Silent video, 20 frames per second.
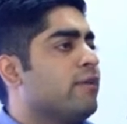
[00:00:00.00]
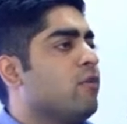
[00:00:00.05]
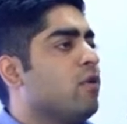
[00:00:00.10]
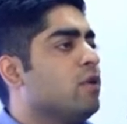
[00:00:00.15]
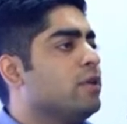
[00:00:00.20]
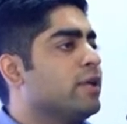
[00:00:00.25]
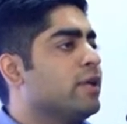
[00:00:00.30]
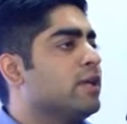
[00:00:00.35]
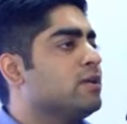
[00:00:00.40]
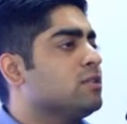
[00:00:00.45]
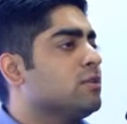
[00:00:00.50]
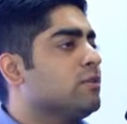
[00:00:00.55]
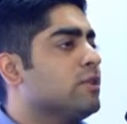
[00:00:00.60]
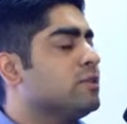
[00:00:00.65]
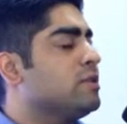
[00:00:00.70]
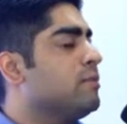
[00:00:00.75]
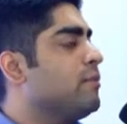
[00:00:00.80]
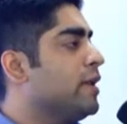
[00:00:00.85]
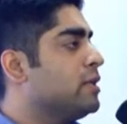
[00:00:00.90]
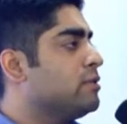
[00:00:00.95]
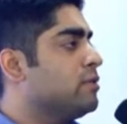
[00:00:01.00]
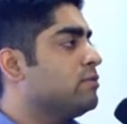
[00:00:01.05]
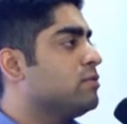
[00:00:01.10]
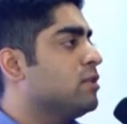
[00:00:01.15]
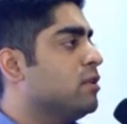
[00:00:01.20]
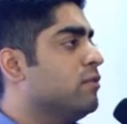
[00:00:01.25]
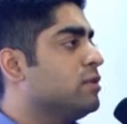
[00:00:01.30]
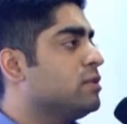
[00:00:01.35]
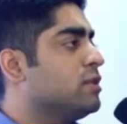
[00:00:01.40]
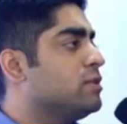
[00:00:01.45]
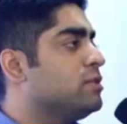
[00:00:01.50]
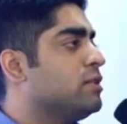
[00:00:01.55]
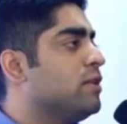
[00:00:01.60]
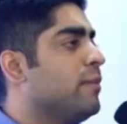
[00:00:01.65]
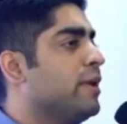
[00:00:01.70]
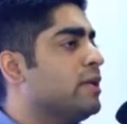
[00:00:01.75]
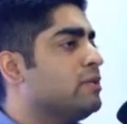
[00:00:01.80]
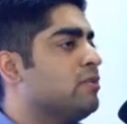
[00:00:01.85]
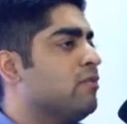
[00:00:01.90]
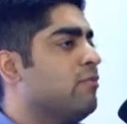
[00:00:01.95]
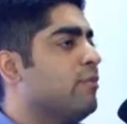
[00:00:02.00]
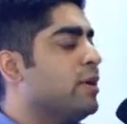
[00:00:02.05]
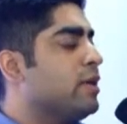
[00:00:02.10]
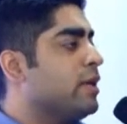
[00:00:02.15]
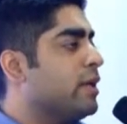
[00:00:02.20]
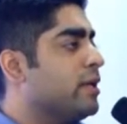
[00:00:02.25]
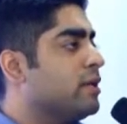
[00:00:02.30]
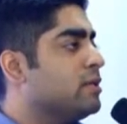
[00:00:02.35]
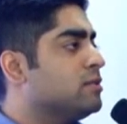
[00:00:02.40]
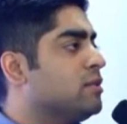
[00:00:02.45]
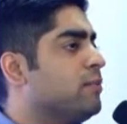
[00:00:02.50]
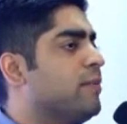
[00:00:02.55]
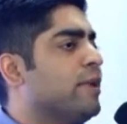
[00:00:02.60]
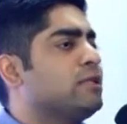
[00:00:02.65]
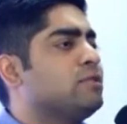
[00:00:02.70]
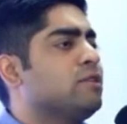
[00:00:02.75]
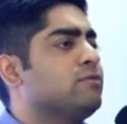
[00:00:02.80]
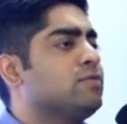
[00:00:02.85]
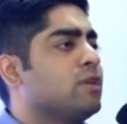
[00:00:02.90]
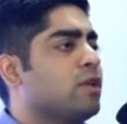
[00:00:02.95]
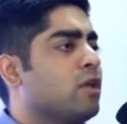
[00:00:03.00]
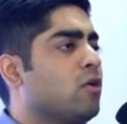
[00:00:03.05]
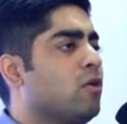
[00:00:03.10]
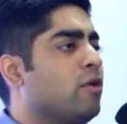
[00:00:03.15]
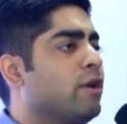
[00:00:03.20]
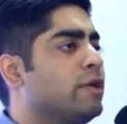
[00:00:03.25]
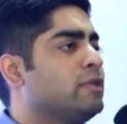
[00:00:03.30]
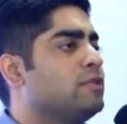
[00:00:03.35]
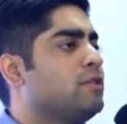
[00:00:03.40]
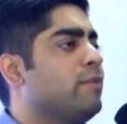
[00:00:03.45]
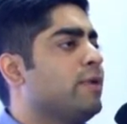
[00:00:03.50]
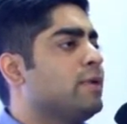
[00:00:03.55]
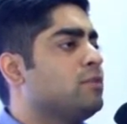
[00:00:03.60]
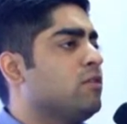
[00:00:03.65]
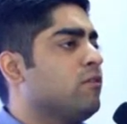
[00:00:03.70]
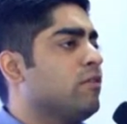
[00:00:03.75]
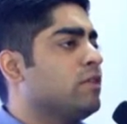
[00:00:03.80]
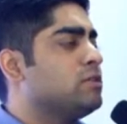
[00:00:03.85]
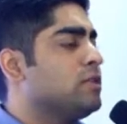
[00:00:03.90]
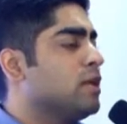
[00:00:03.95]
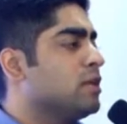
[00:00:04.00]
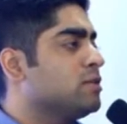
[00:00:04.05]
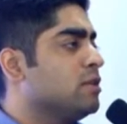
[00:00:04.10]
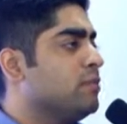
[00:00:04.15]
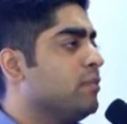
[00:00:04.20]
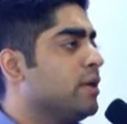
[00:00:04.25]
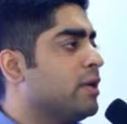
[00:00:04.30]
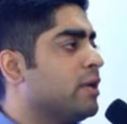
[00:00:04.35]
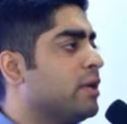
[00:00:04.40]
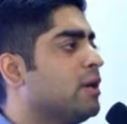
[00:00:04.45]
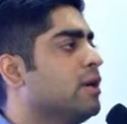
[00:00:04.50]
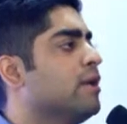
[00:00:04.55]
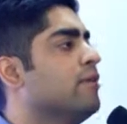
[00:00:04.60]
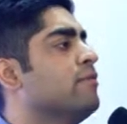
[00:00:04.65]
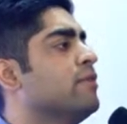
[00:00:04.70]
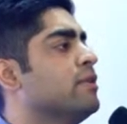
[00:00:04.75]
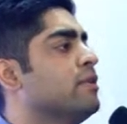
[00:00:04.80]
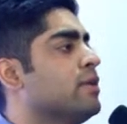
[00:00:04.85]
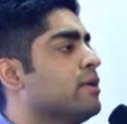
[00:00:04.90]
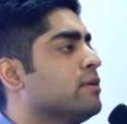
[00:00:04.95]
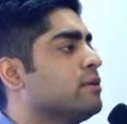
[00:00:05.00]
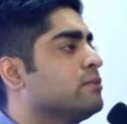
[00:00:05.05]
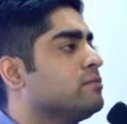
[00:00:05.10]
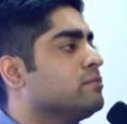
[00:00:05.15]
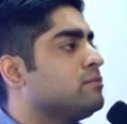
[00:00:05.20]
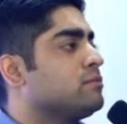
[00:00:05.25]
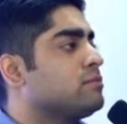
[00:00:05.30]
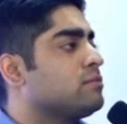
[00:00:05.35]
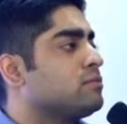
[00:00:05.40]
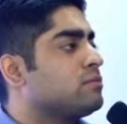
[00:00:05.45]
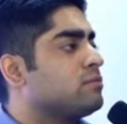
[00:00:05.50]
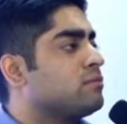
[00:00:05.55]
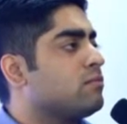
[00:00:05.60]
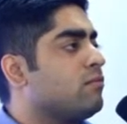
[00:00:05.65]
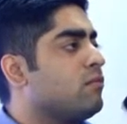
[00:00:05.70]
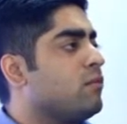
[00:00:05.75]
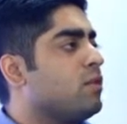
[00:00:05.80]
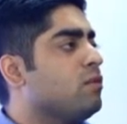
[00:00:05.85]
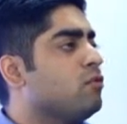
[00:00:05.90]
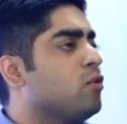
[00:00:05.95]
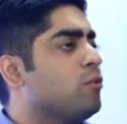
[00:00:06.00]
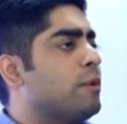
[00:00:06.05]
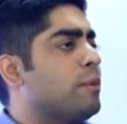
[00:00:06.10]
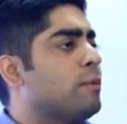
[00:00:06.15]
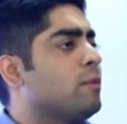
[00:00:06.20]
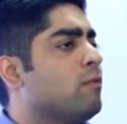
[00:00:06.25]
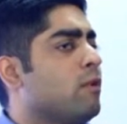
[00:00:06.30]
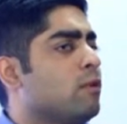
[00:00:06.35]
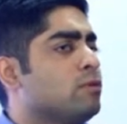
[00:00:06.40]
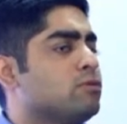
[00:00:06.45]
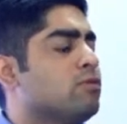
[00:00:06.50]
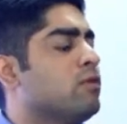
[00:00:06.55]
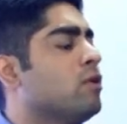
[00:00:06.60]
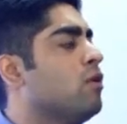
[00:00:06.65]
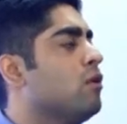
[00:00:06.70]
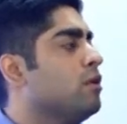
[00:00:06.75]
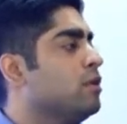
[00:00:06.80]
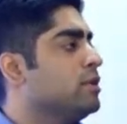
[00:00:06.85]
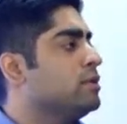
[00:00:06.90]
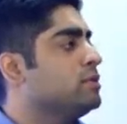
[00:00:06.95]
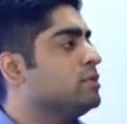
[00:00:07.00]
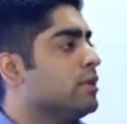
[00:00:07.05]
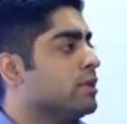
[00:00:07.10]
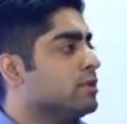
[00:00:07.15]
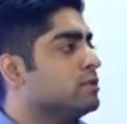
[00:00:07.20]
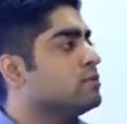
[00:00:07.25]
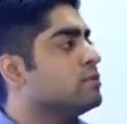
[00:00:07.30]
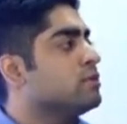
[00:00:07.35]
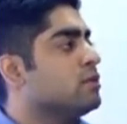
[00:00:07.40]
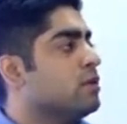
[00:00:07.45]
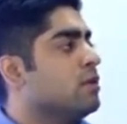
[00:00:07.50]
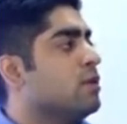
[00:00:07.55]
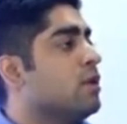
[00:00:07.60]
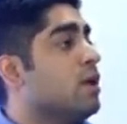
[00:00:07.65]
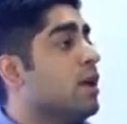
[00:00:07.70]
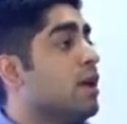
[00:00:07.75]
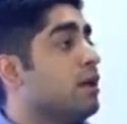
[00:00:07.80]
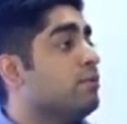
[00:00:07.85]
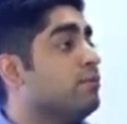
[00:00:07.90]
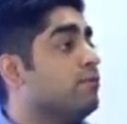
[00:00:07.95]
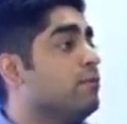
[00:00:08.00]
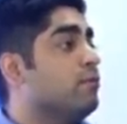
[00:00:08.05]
all the customers the best of services, the best of maintenance, the best of securities, the best of construction material, everything. So people vouch for all these things. And